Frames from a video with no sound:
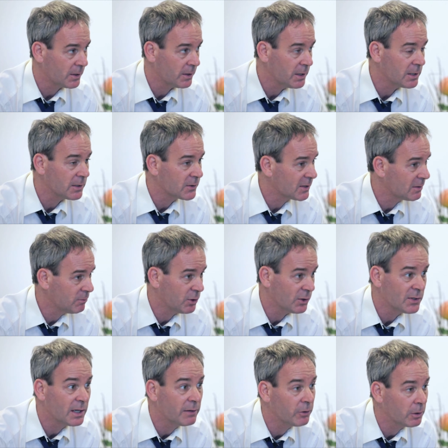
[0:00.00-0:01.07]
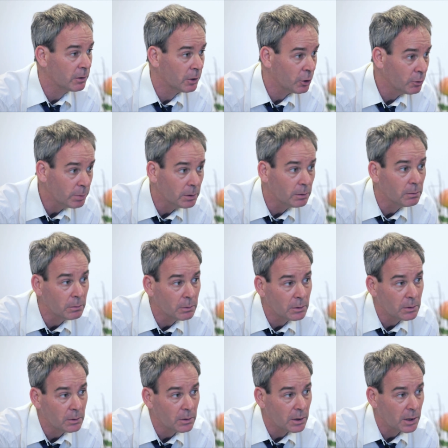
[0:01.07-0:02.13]
think this does have a global
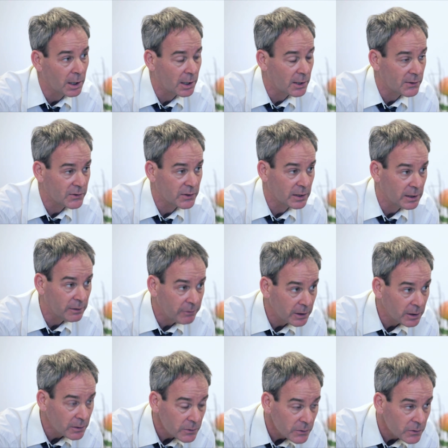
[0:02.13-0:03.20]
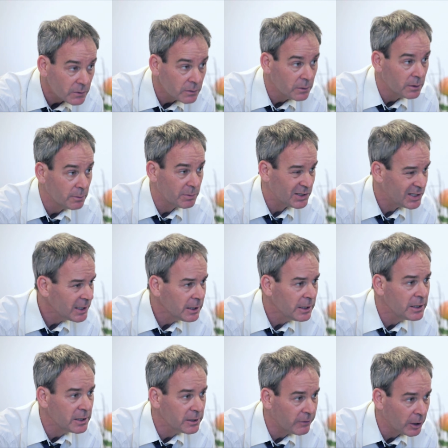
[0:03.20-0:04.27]
uh, significance,
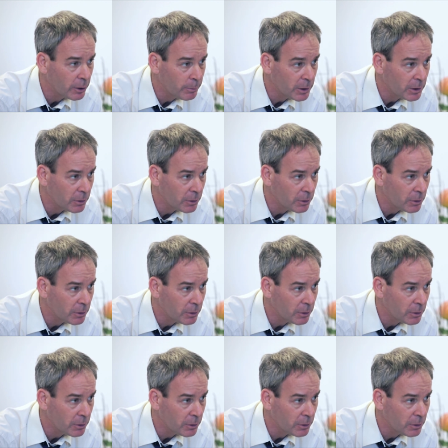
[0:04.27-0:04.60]
particularly in developing